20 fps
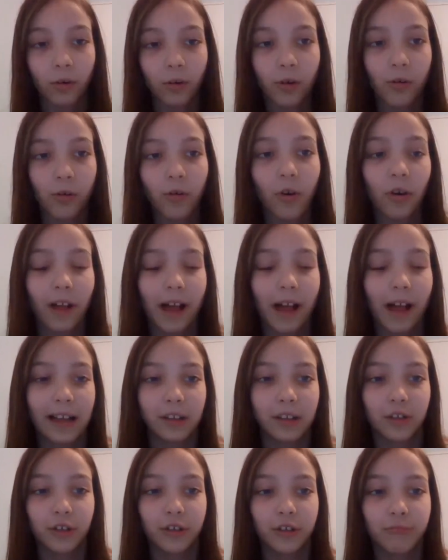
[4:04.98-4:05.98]
Google
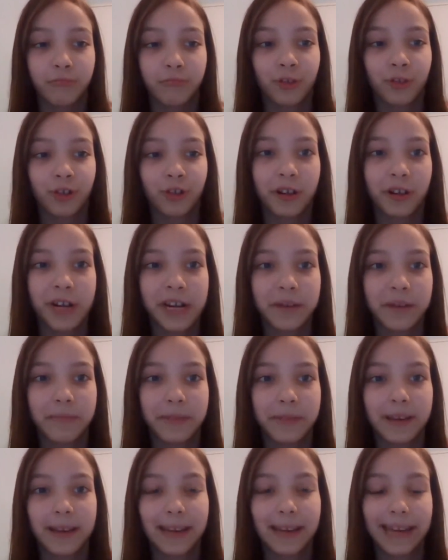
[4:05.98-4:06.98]
Classroom
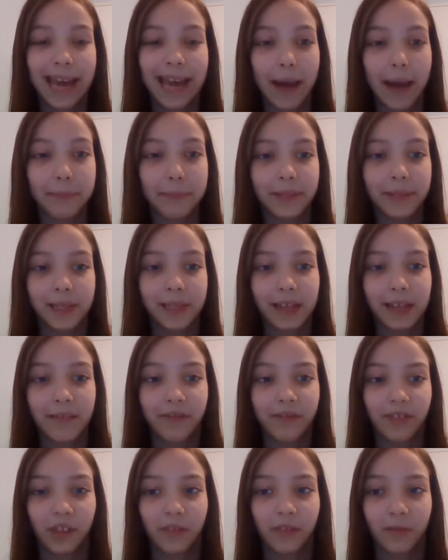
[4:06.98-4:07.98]
should be kept
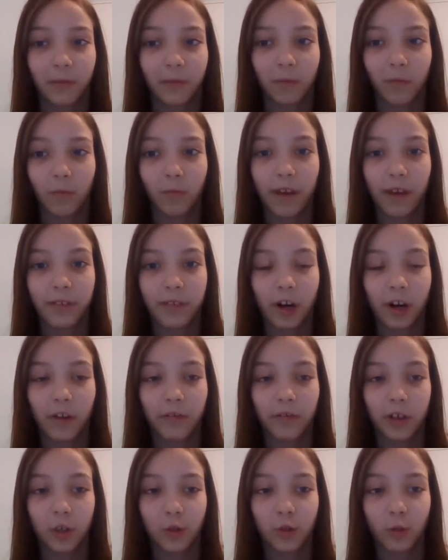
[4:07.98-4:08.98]
if you're whether
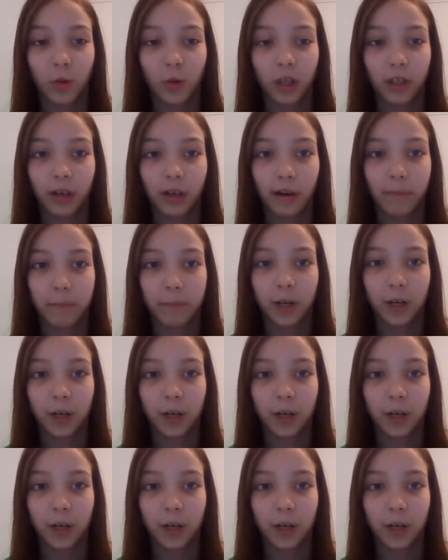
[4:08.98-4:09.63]
you're virtual or in